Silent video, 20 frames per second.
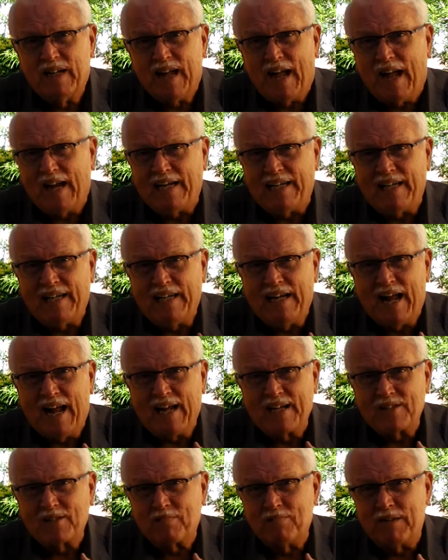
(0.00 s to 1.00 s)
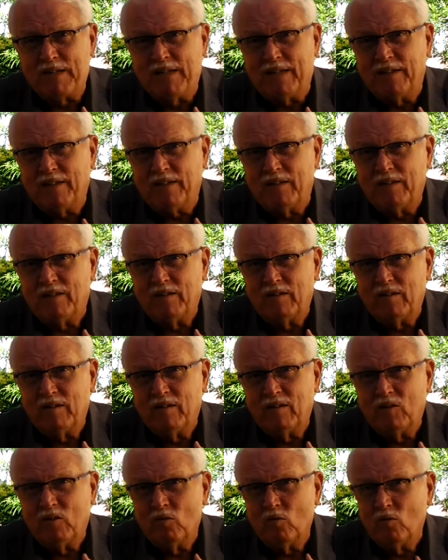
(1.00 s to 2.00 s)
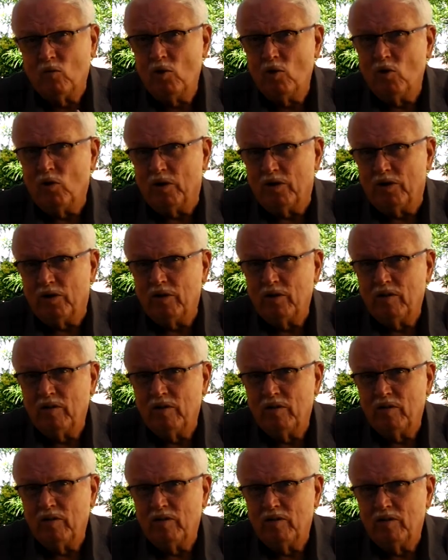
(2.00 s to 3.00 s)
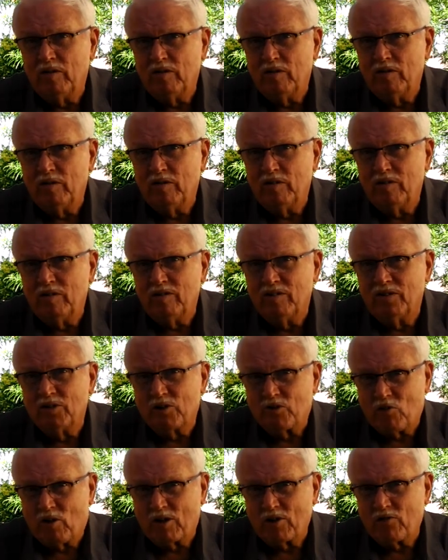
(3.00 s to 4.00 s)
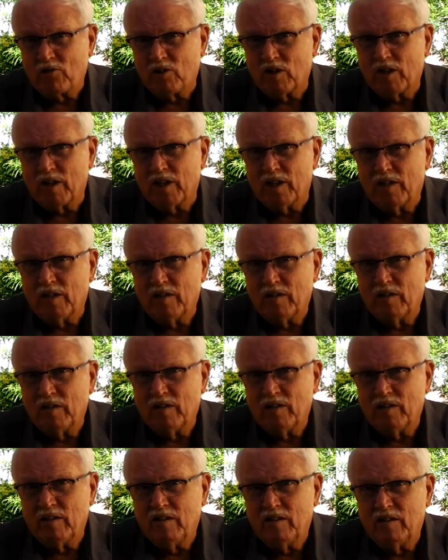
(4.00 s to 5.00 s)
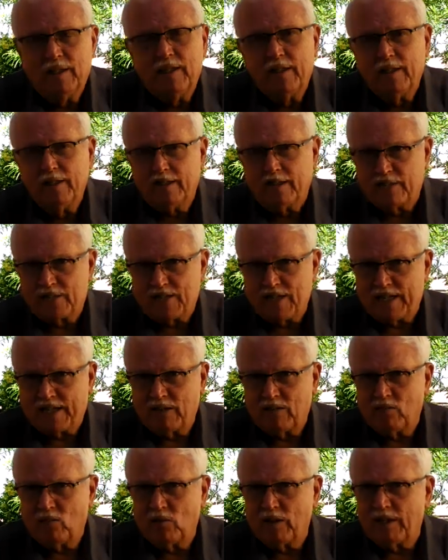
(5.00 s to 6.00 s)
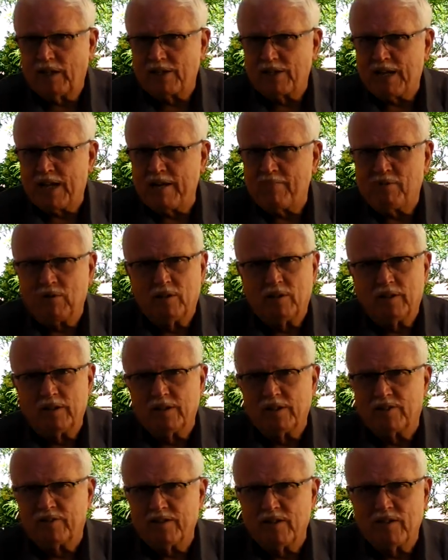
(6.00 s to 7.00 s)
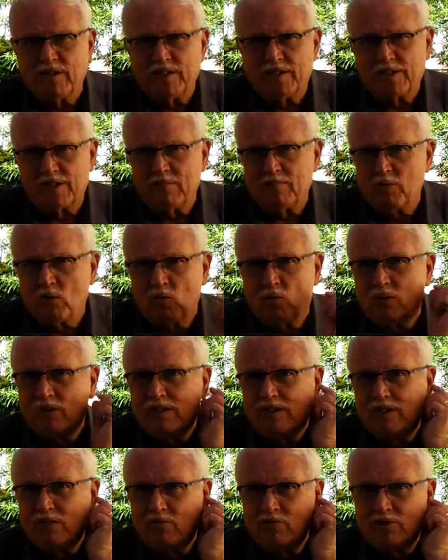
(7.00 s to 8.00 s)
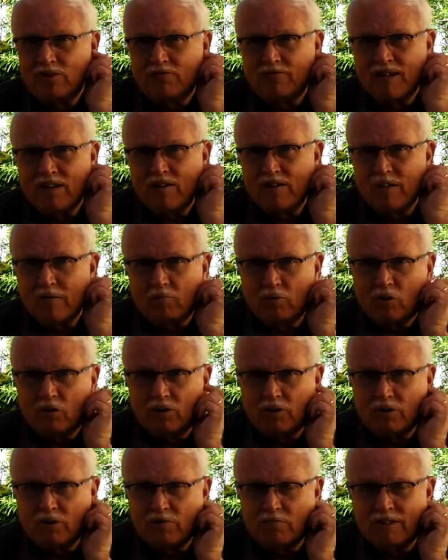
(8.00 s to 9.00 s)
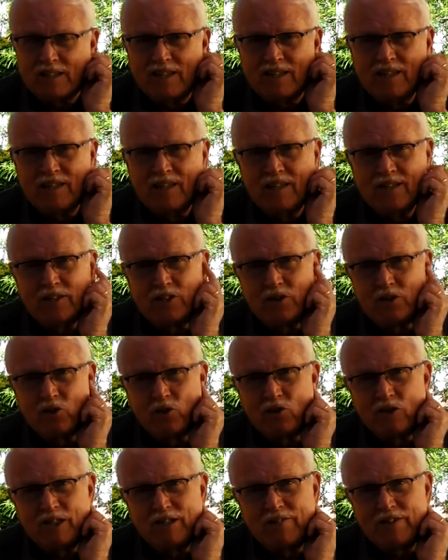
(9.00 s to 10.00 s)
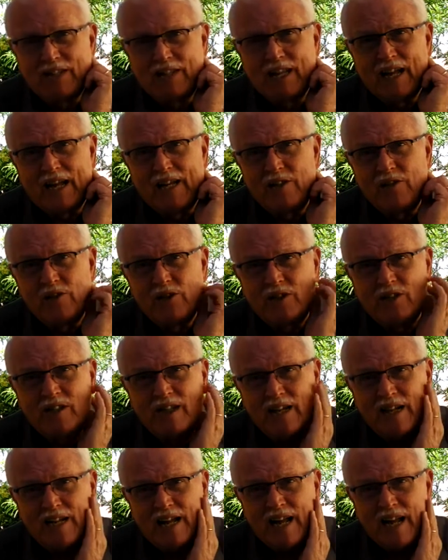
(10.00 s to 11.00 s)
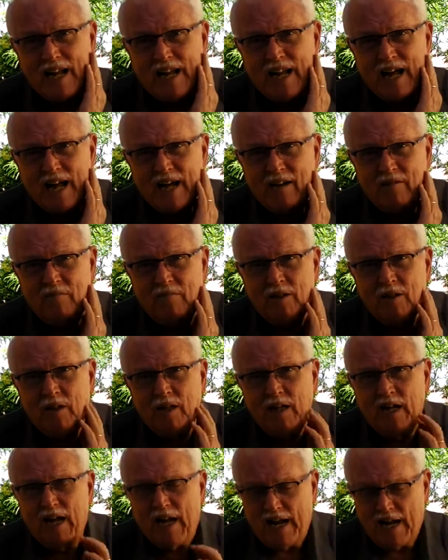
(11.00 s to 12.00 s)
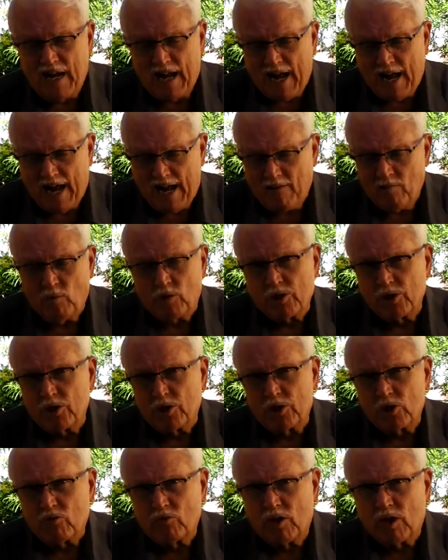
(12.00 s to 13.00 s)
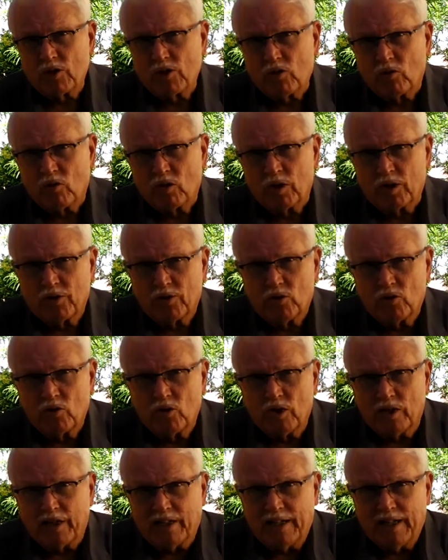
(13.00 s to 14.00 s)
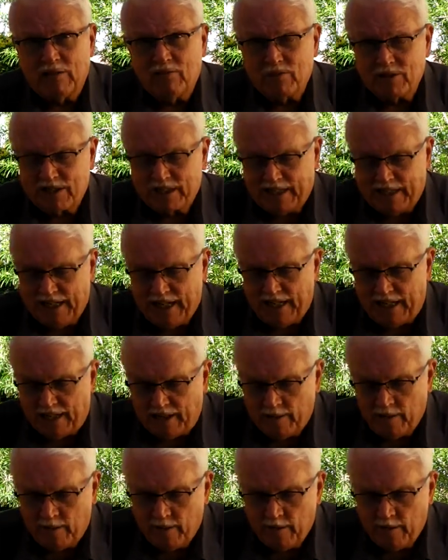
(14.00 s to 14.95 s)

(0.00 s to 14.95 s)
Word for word: And he has been ruined structurally. The second example is a very simple one. It was very important to me. The story of Elijah and Ahab. Ahab was the structural authority. He was the king